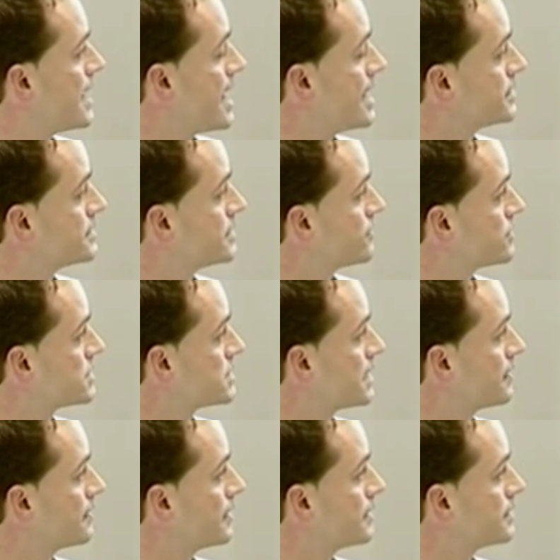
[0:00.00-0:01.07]
anterior
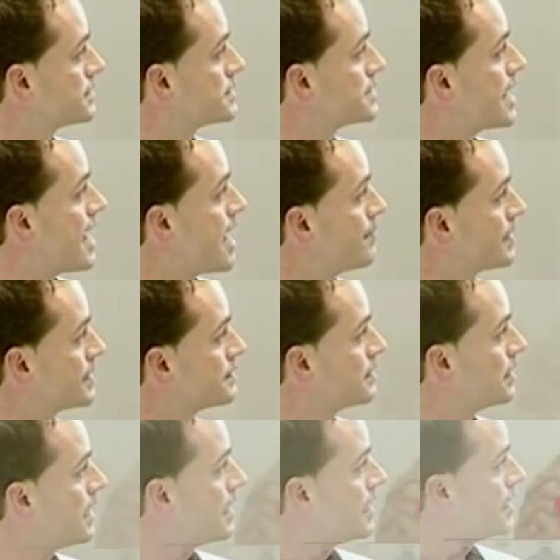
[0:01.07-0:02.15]
cingulate, the
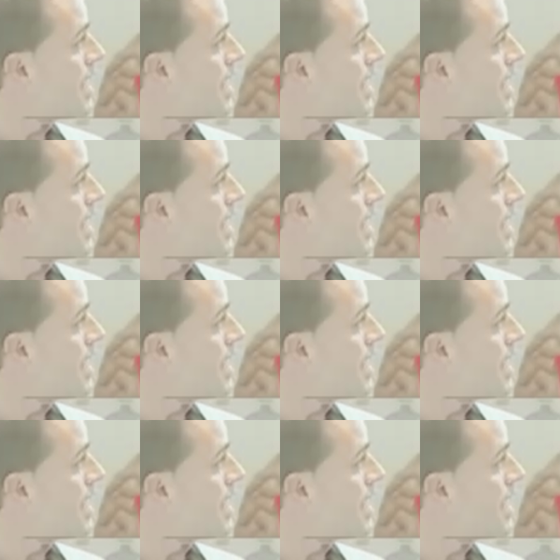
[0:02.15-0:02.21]
amygdala,